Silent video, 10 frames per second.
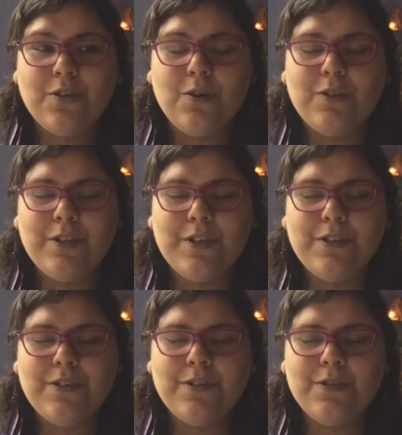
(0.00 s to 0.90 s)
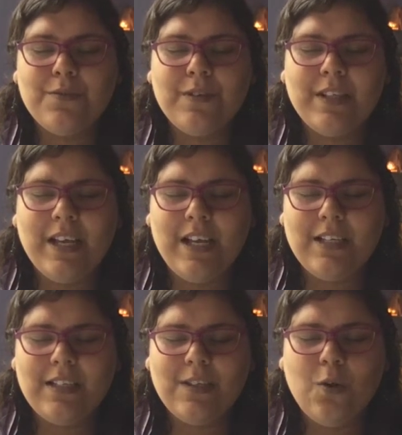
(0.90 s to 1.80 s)
shoulders
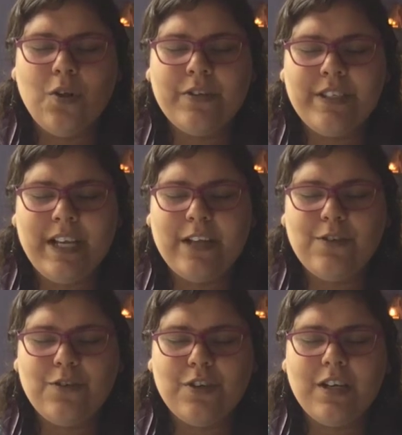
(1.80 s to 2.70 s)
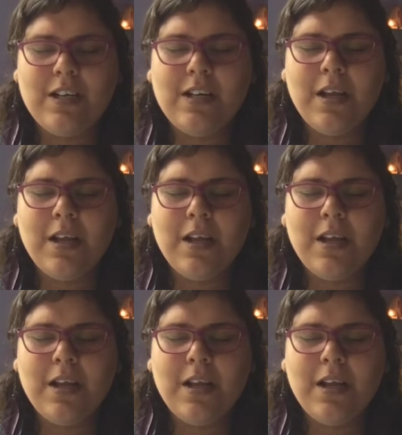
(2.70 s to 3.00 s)
release all the tension.